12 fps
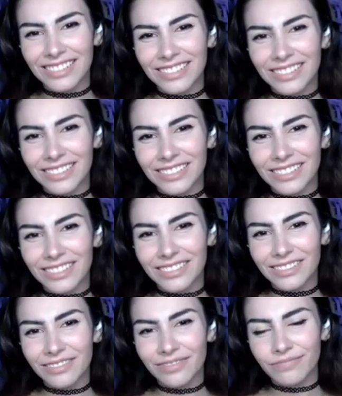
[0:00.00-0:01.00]

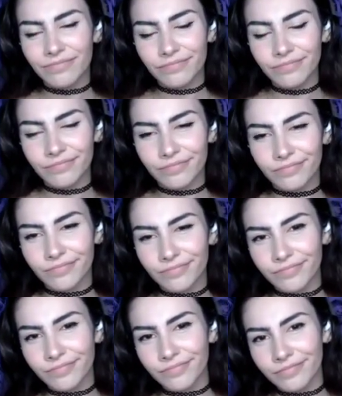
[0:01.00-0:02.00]

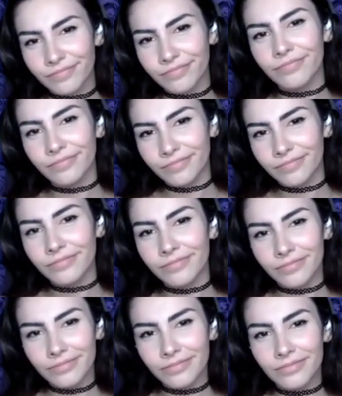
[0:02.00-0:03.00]

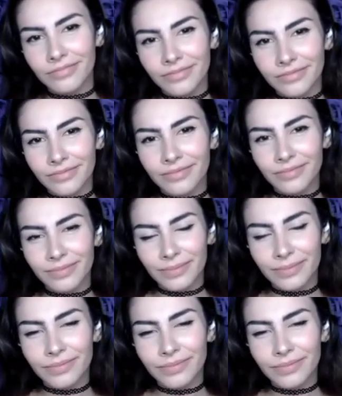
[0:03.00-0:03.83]
(not speaking)